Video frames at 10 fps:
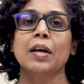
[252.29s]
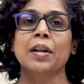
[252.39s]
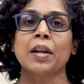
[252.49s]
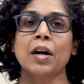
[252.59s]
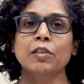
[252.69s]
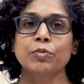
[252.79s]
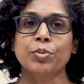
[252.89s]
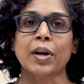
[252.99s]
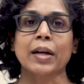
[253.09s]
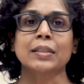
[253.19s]
enough
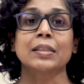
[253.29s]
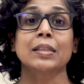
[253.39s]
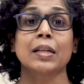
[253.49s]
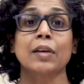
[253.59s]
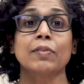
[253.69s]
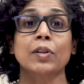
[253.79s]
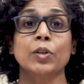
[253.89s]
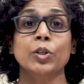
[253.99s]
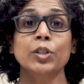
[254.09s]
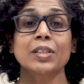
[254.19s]
practice that I've
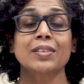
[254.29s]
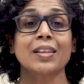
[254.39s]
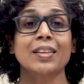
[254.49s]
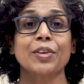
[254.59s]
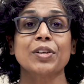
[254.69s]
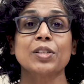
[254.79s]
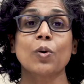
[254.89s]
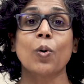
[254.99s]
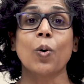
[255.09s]
learned that there is